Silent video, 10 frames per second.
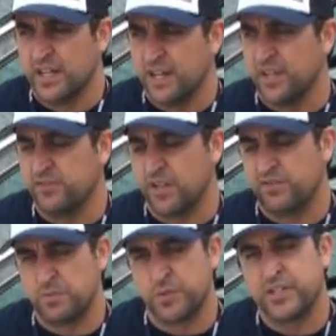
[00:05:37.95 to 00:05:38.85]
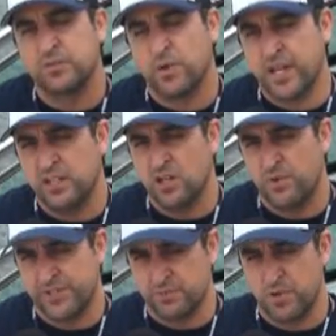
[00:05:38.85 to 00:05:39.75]
And then if you have a marine
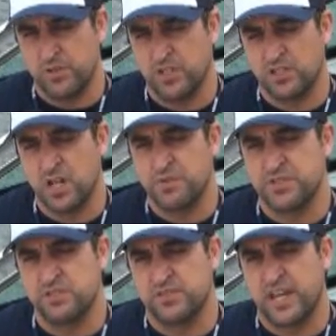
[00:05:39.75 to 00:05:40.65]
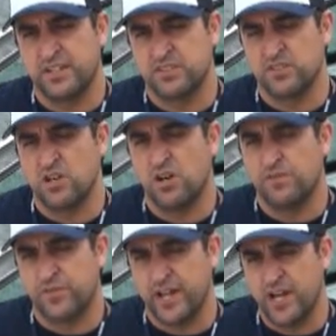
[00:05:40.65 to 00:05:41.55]
radio on your boat, you can always use that to call
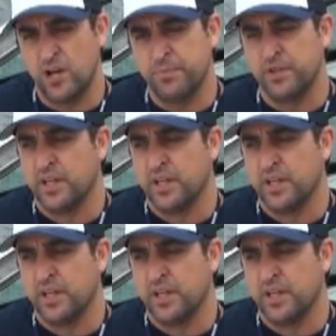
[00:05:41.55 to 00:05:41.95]
for help.